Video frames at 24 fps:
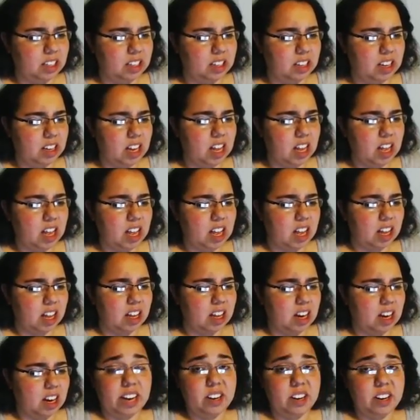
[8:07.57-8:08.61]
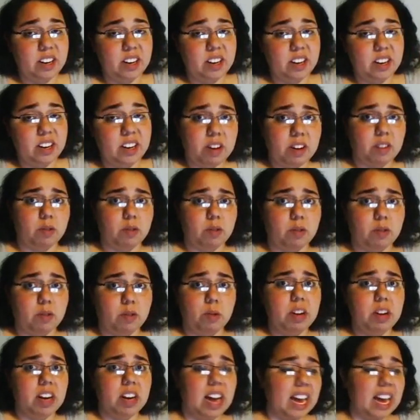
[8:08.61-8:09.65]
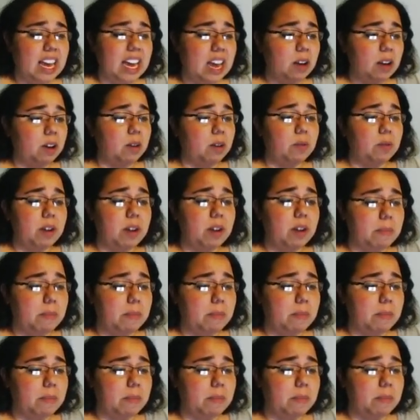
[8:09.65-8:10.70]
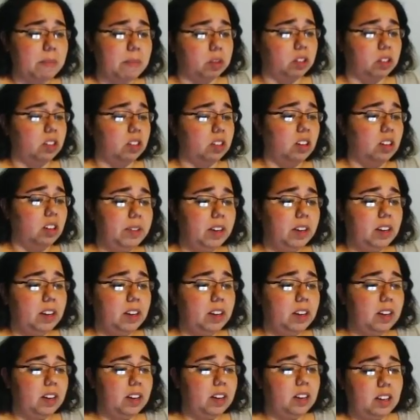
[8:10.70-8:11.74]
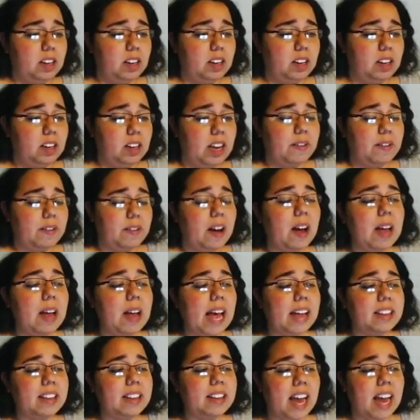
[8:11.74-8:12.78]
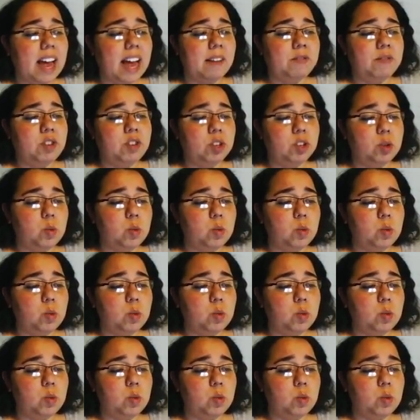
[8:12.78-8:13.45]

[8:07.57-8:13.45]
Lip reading: Huh. I'd get rid of Twitter. I can't get rid of my Facebook. If I had to have just one